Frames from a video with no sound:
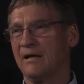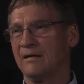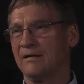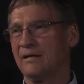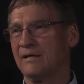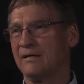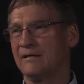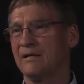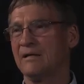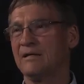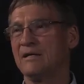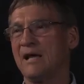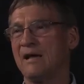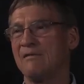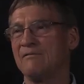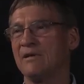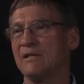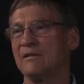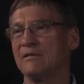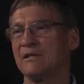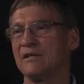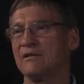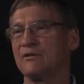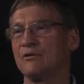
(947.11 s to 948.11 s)
And he didn't have
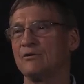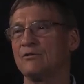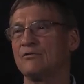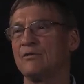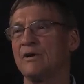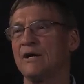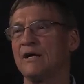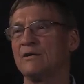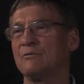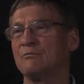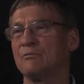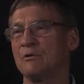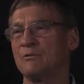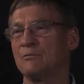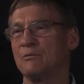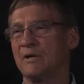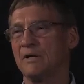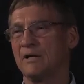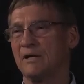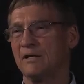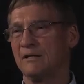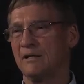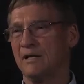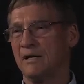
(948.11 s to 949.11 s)
anything to trade with
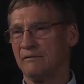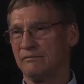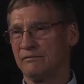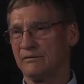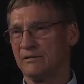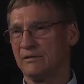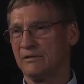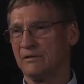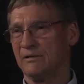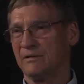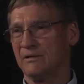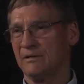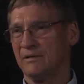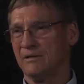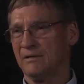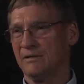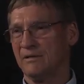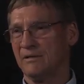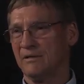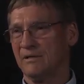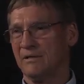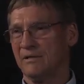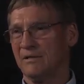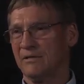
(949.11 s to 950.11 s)
when he left.
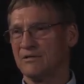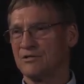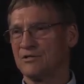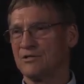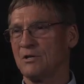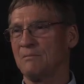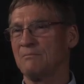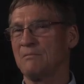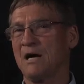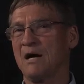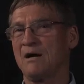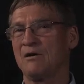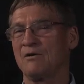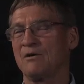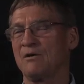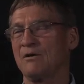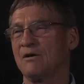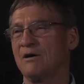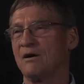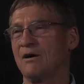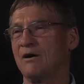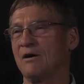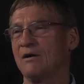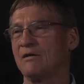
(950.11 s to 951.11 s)
Somehow
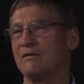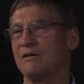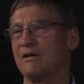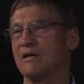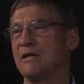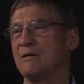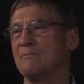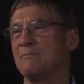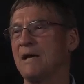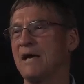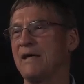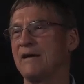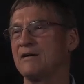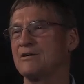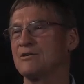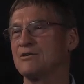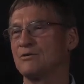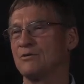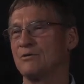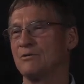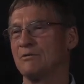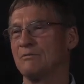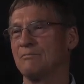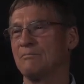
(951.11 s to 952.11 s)
or other he
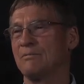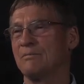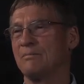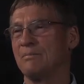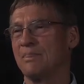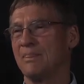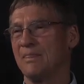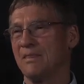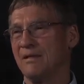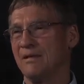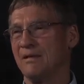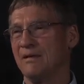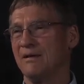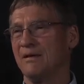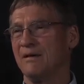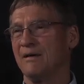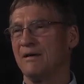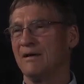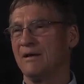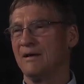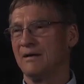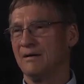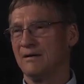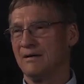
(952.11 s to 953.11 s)
managed to
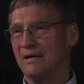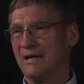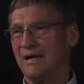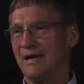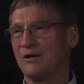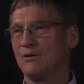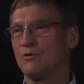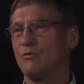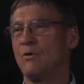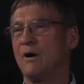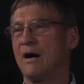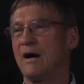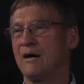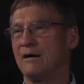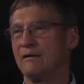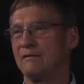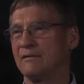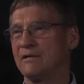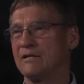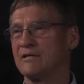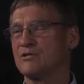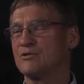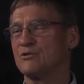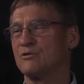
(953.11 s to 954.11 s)
uh, acquire
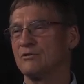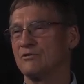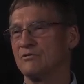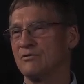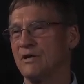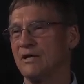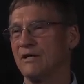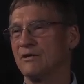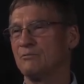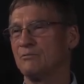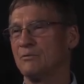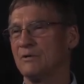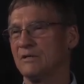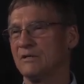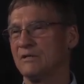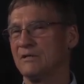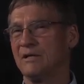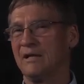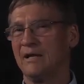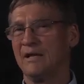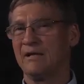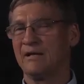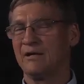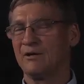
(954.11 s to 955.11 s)
things to trade
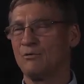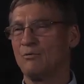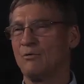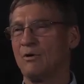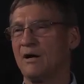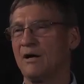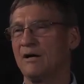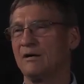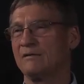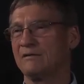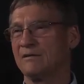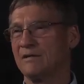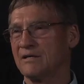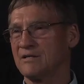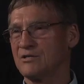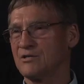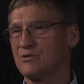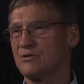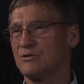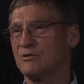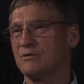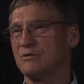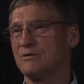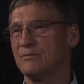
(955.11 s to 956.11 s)
with and acquire
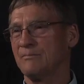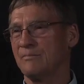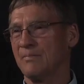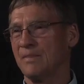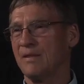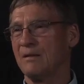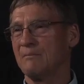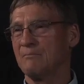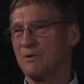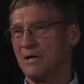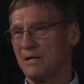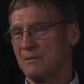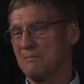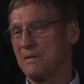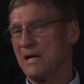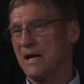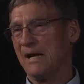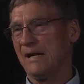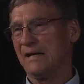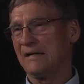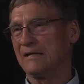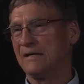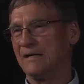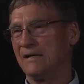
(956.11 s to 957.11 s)
things to bring
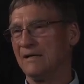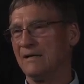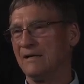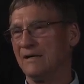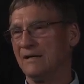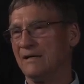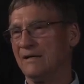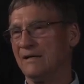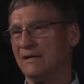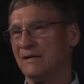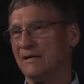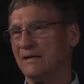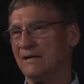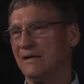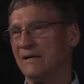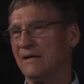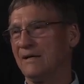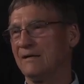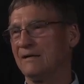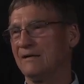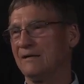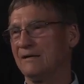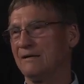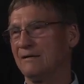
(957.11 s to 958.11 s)
back.
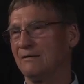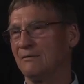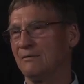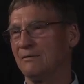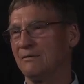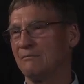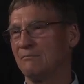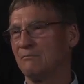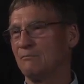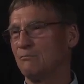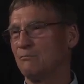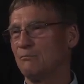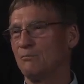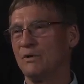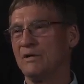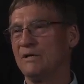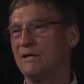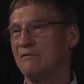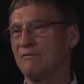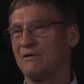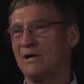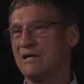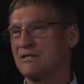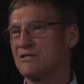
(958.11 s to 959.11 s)
And uh, we
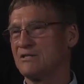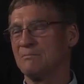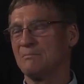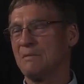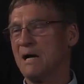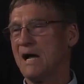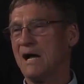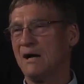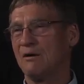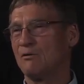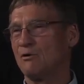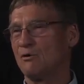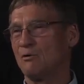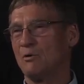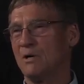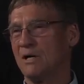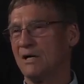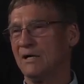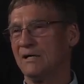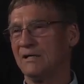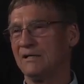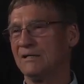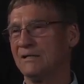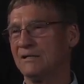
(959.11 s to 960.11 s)
never asked him how or
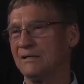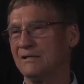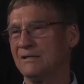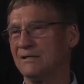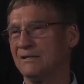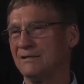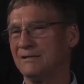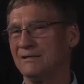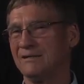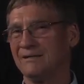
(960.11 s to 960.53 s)
why. You